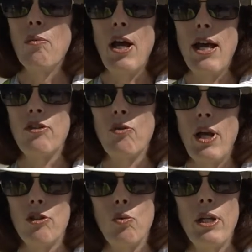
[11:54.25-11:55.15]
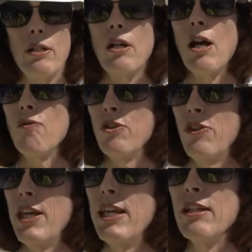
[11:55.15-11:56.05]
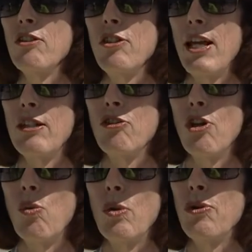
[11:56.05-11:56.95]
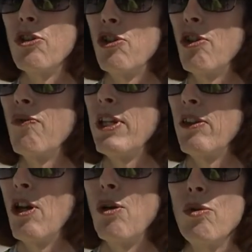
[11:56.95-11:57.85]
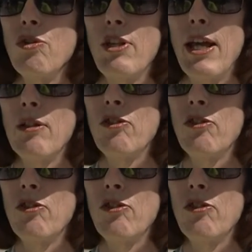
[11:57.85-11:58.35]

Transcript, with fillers: as, as we uncovered things, and so we're preserving those, and